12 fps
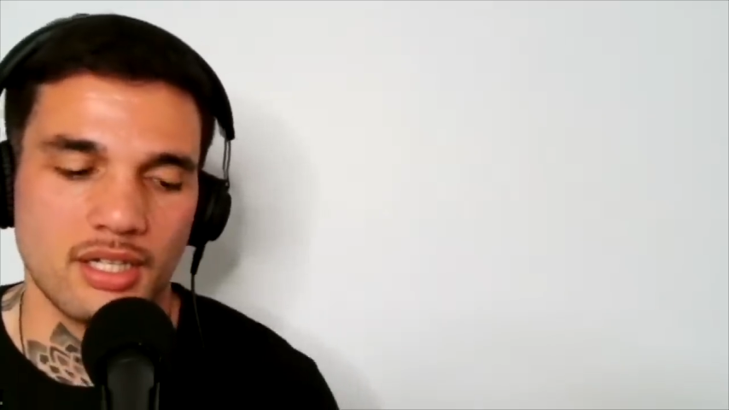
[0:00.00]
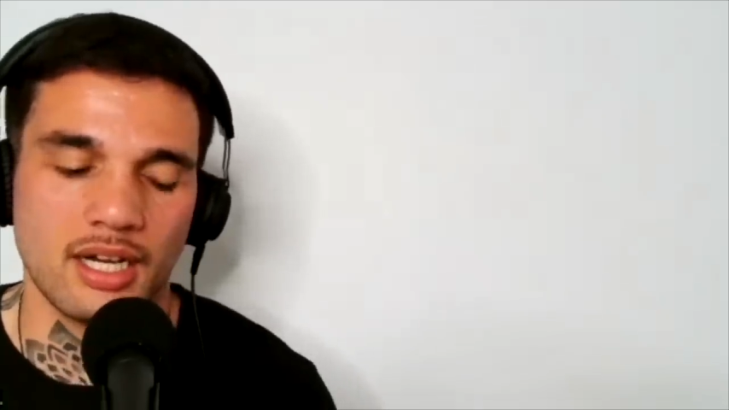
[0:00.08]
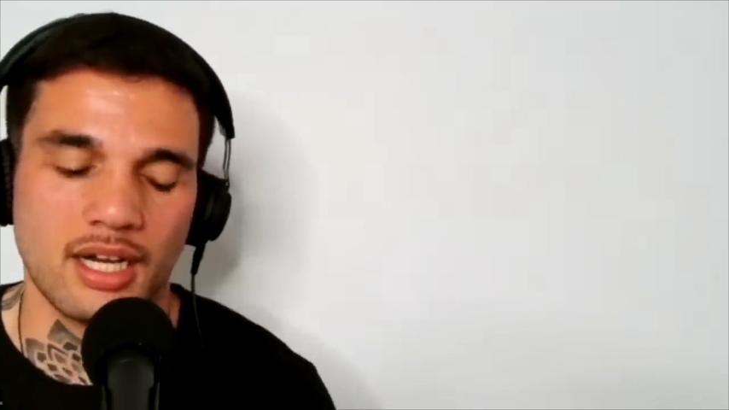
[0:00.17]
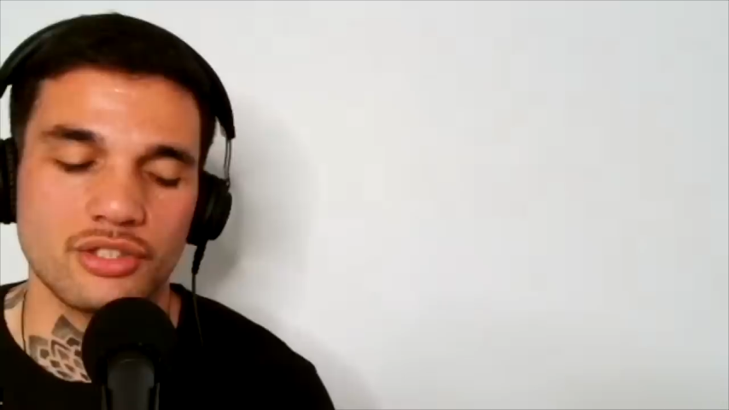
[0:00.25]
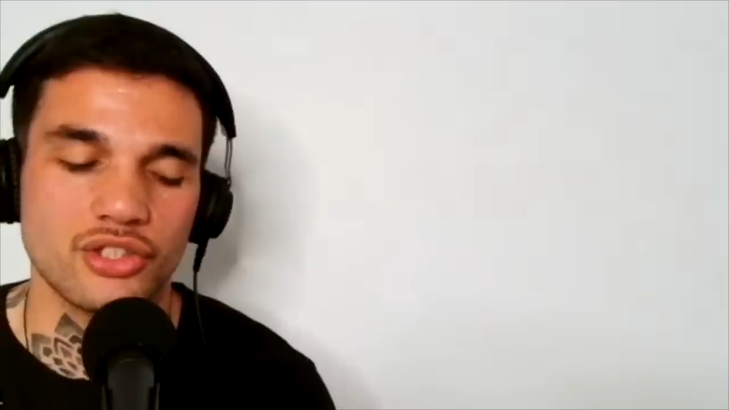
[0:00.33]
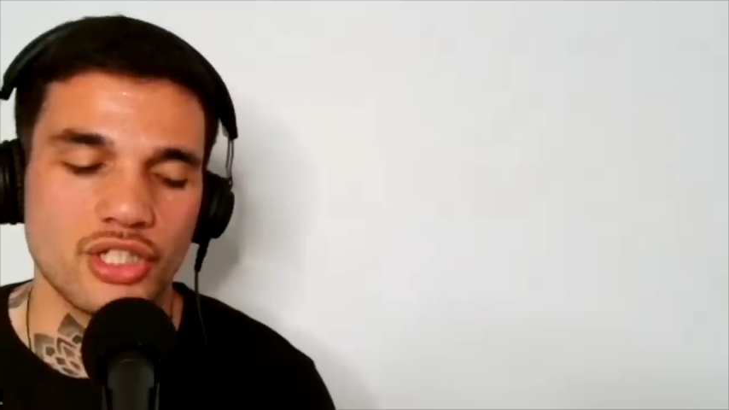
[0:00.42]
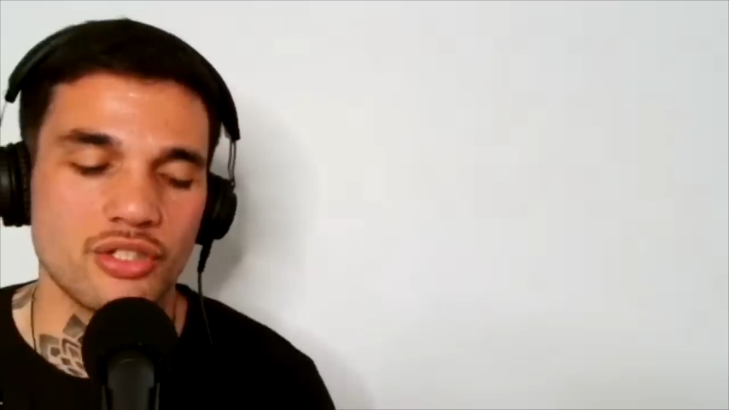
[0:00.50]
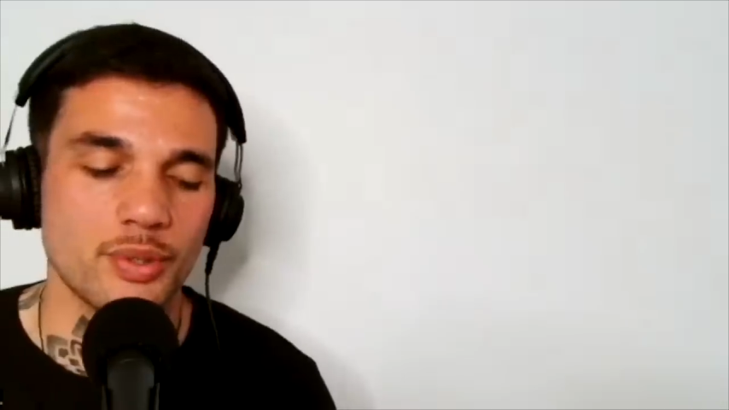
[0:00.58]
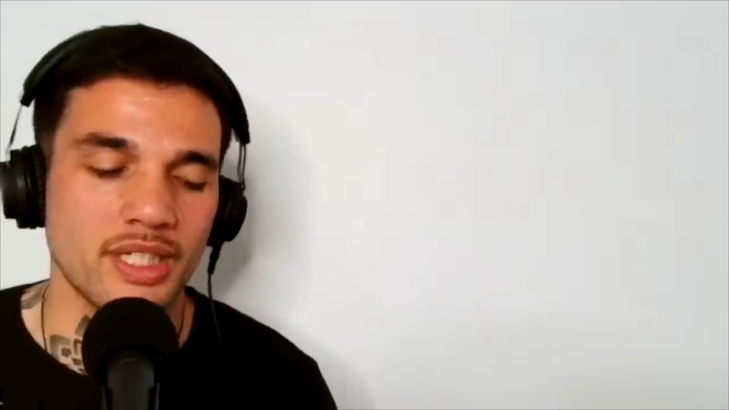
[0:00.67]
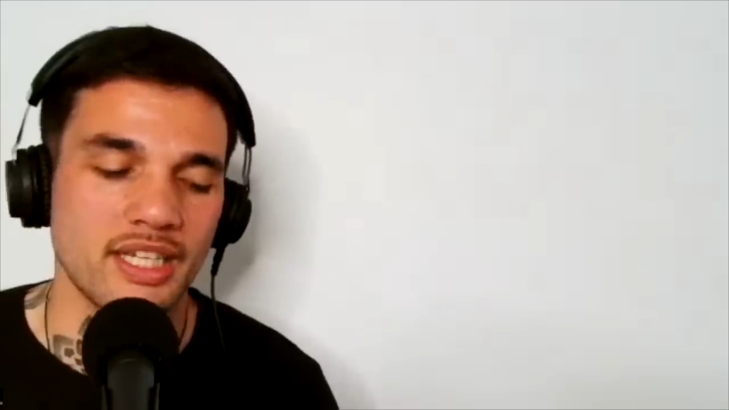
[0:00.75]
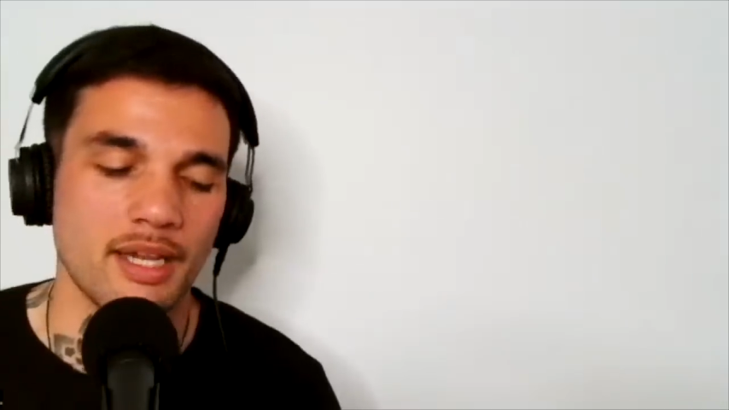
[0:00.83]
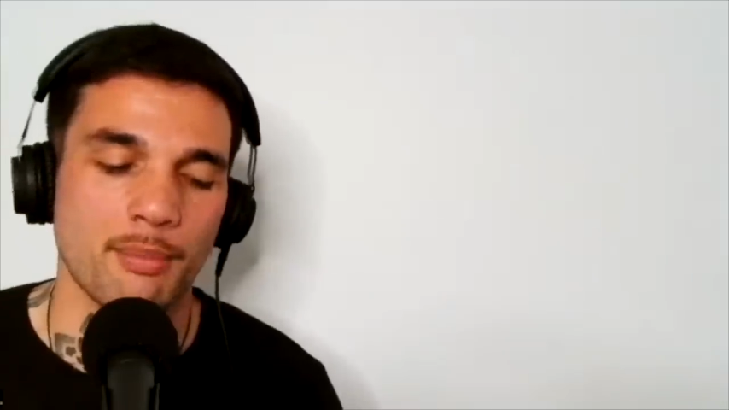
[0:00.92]
Uh, I
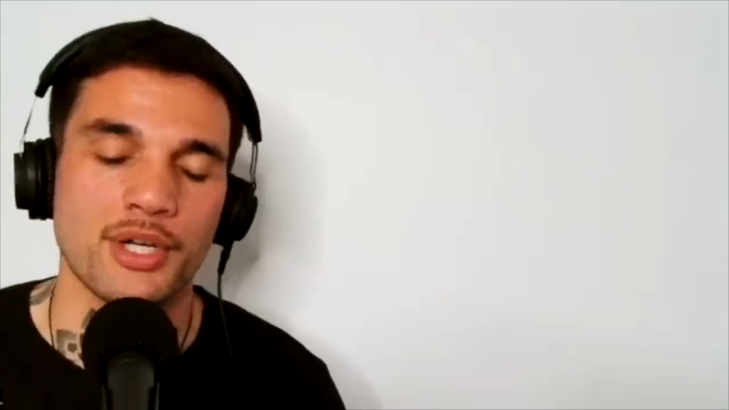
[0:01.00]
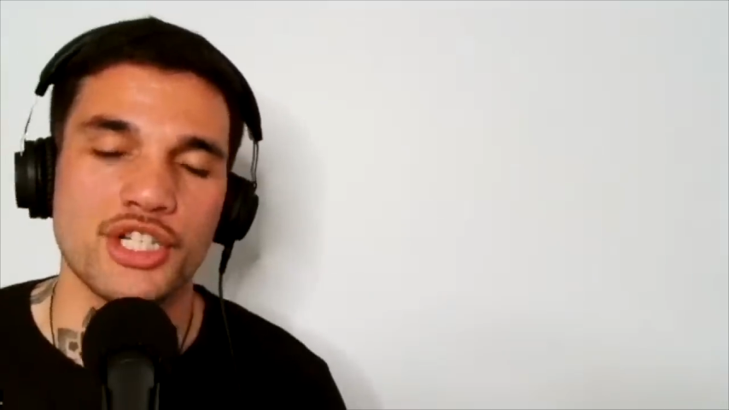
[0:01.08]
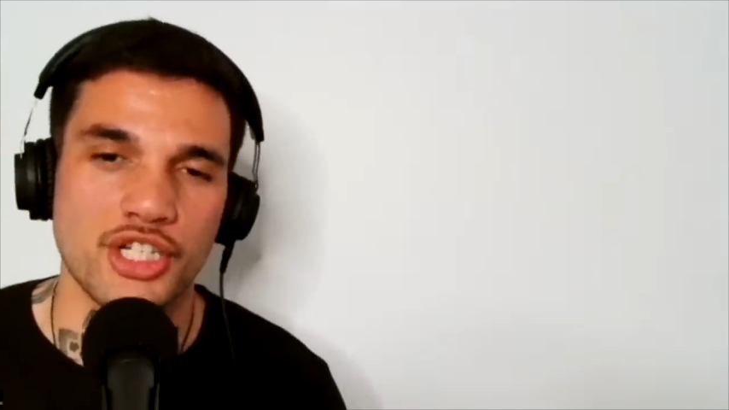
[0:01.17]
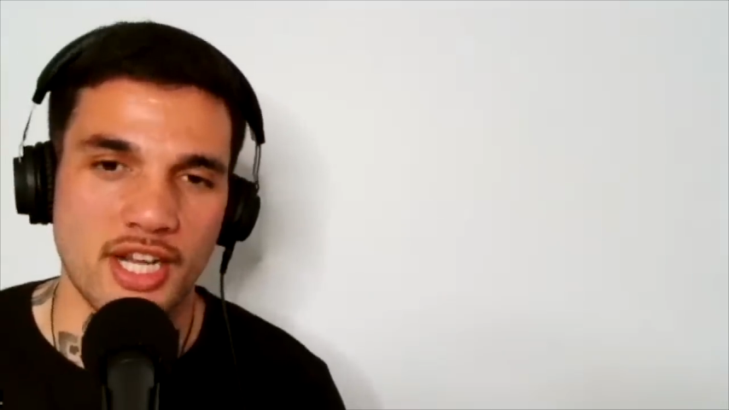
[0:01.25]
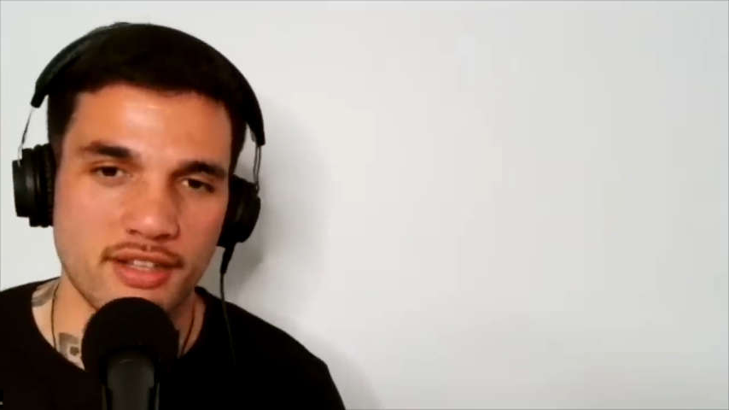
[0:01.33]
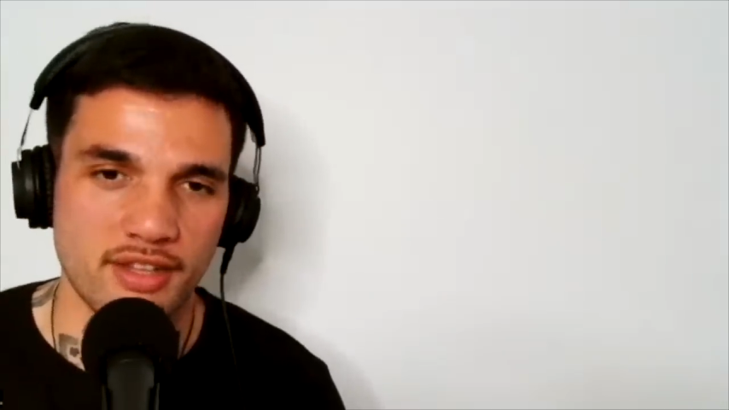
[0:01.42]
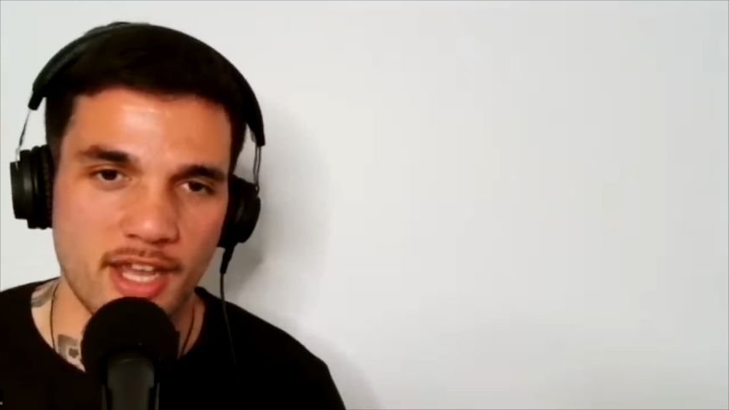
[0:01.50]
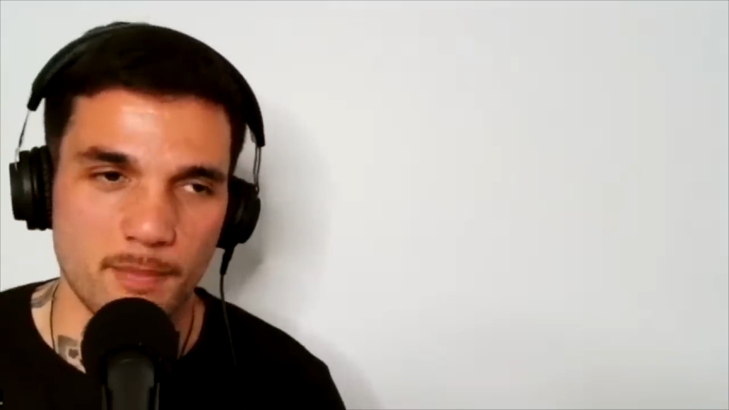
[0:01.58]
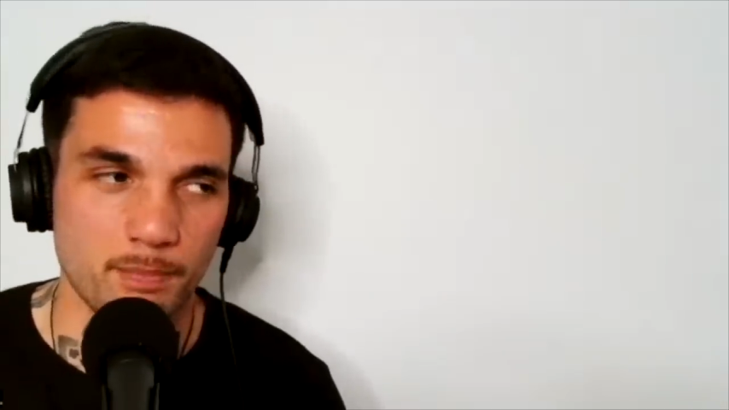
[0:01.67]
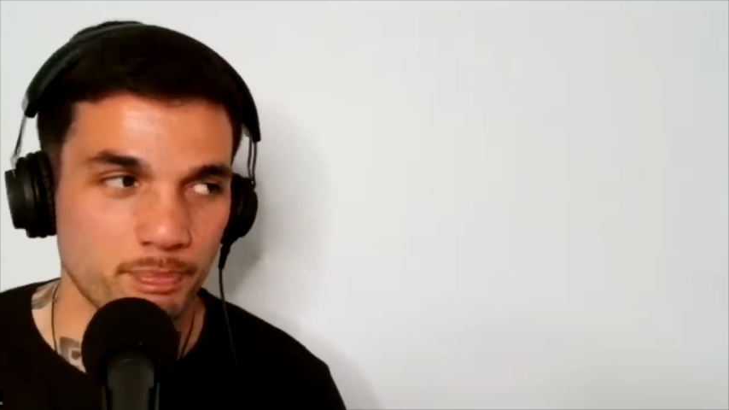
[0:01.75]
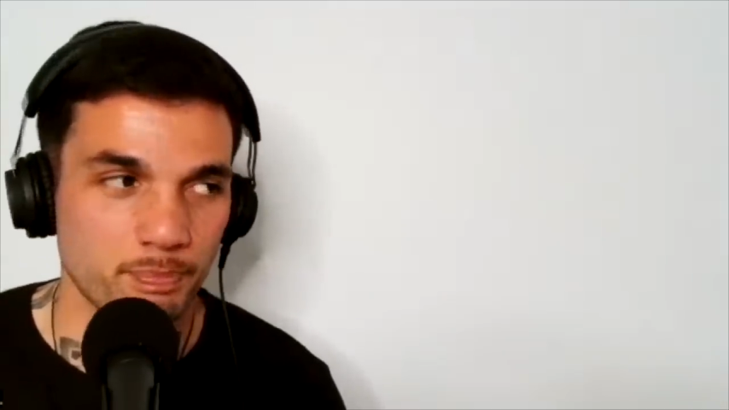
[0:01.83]
genuinely appreciate that.